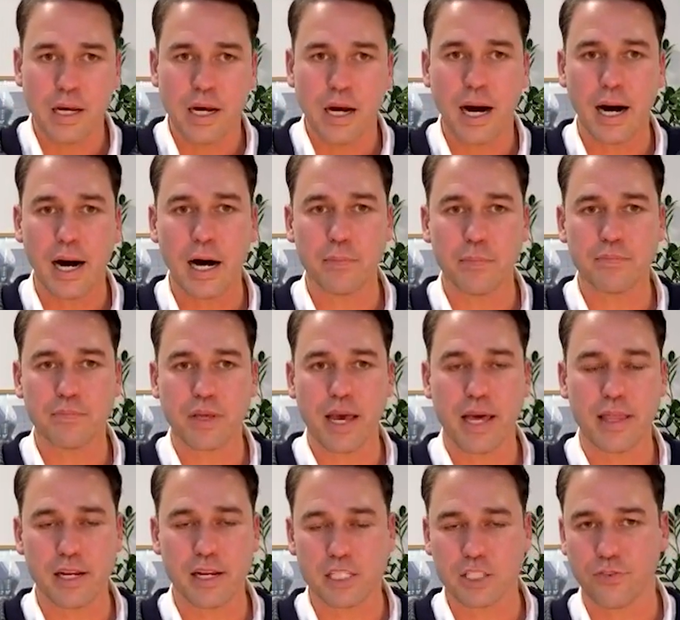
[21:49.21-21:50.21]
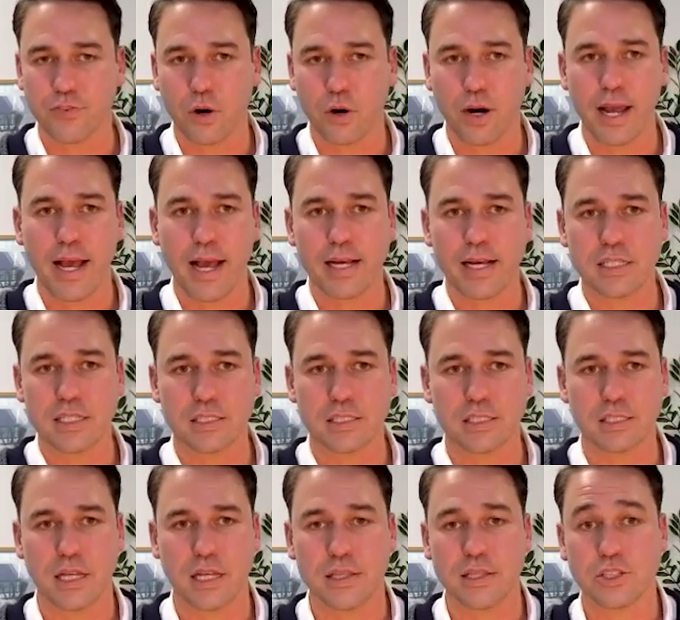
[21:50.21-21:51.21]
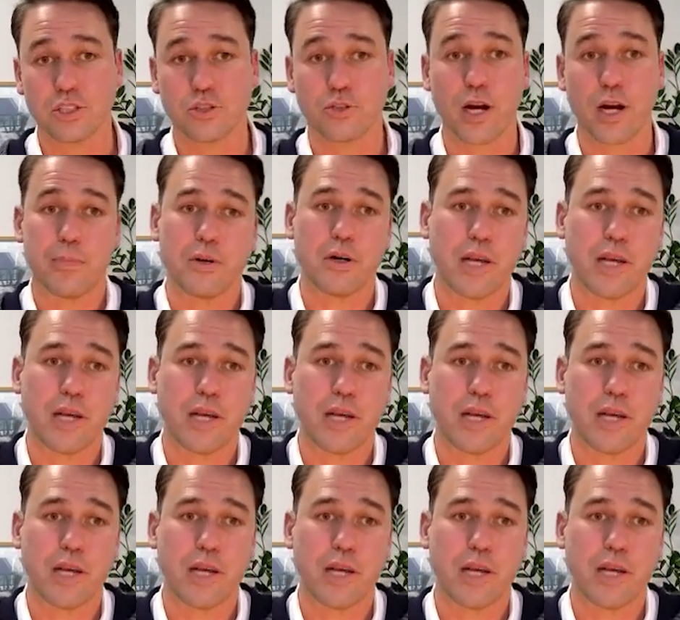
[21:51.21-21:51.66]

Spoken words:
And then as far as the script,